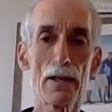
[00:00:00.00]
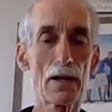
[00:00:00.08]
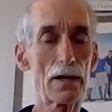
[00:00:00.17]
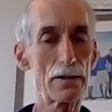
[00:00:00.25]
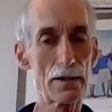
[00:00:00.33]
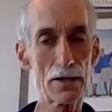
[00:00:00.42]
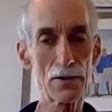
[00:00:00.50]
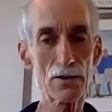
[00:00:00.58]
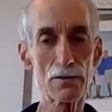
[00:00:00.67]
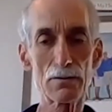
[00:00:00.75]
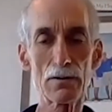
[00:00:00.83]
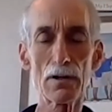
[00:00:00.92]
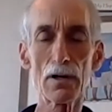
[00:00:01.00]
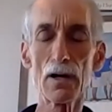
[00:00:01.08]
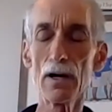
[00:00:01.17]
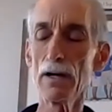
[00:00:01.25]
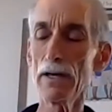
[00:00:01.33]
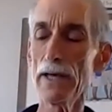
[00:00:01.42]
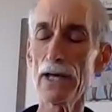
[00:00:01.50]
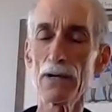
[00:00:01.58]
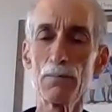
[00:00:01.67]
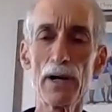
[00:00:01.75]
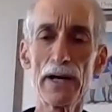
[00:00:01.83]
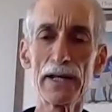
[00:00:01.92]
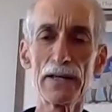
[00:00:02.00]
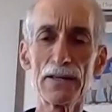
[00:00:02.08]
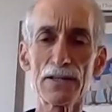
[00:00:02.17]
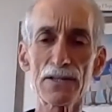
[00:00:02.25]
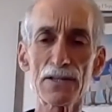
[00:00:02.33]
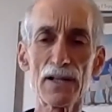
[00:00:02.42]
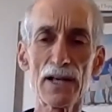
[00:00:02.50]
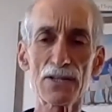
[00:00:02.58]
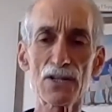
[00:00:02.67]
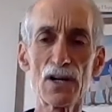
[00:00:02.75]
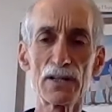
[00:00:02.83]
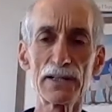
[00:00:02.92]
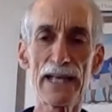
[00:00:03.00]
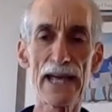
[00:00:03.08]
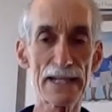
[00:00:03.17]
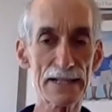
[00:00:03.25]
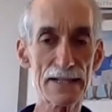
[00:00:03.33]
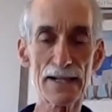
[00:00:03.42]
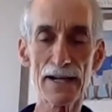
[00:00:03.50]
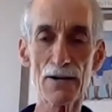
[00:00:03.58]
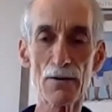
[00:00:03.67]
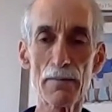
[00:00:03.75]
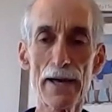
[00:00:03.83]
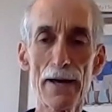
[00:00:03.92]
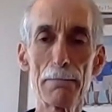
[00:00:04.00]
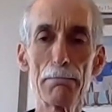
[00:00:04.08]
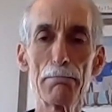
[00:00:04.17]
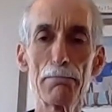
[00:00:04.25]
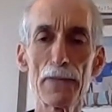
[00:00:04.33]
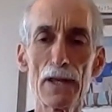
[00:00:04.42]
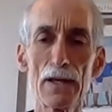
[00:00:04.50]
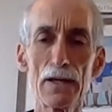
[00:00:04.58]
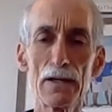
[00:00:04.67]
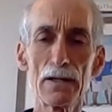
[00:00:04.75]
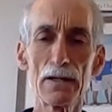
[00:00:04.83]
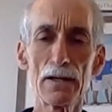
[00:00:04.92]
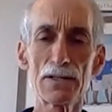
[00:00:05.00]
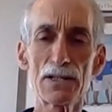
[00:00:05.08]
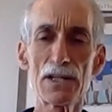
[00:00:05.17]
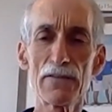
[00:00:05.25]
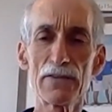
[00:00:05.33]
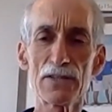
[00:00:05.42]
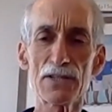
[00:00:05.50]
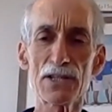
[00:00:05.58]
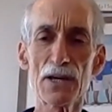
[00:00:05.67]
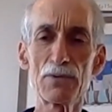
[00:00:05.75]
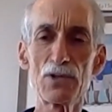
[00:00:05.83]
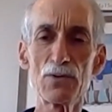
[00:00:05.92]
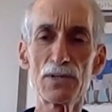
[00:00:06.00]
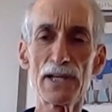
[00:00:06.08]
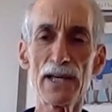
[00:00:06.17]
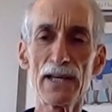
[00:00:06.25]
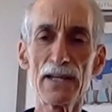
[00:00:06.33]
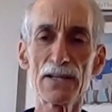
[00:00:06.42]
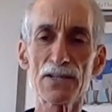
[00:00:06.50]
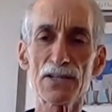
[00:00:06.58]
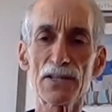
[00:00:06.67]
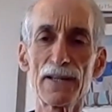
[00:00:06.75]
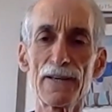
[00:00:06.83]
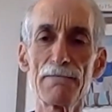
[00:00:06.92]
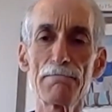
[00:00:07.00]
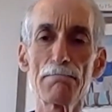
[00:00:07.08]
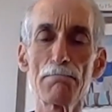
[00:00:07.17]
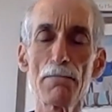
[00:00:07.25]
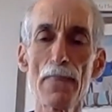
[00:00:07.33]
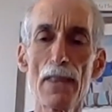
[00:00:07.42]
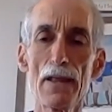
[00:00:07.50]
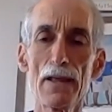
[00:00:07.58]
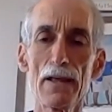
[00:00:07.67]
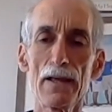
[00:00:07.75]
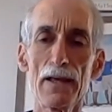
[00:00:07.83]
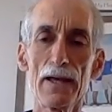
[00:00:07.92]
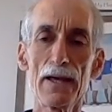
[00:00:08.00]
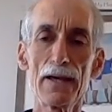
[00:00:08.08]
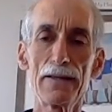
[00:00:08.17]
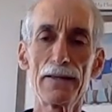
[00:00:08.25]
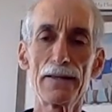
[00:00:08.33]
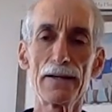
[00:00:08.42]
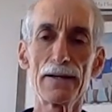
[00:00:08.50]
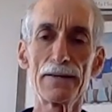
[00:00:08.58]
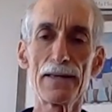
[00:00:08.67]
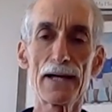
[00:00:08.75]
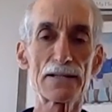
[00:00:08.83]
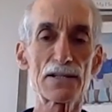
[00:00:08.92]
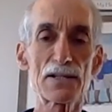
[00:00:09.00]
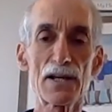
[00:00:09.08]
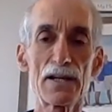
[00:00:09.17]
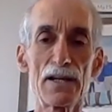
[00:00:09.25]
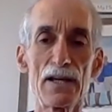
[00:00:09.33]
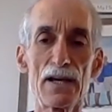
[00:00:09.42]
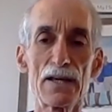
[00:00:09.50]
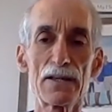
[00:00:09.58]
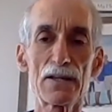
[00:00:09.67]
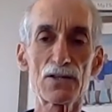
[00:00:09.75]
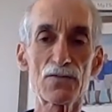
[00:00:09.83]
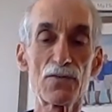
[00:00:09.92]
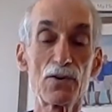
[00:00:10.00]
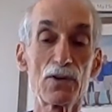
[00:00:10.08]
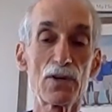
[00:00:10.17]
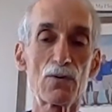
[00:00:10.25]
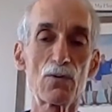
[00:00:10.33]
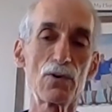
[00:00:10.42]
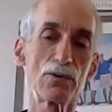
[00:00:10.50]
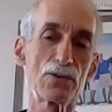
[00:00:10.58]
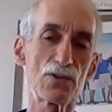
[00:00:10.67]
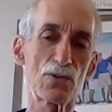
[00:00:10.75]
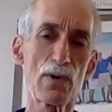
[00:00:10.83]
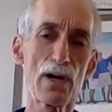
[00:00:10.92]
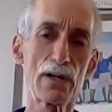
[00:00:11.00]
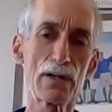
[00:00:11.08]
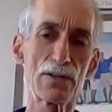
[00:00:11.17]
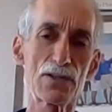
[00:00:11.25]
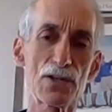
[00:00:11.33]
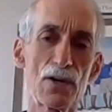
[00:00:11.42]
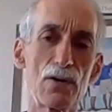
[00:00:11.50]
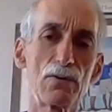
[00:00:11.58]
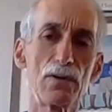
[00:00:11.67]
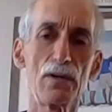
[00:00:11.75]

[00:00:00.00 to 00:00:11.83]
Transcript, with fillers: Another uh, antibody in this class called gantenerumab. It's given subcutaneously, and uh, that study I think is fully enrolled as well. And so